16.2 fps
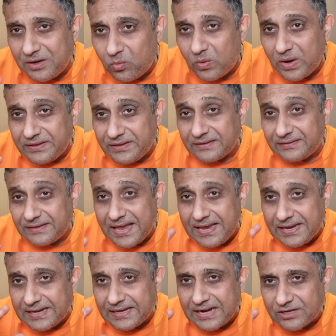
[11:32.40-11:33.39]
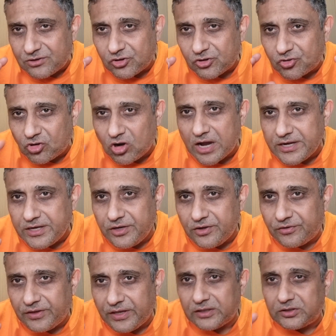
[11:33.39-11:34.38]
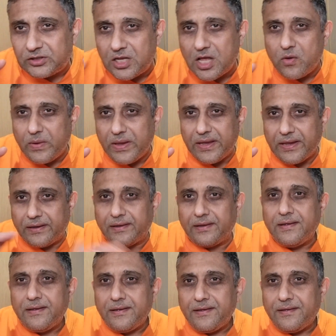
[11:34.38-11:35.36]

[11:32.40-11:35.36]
way that they can actually try new things, knowing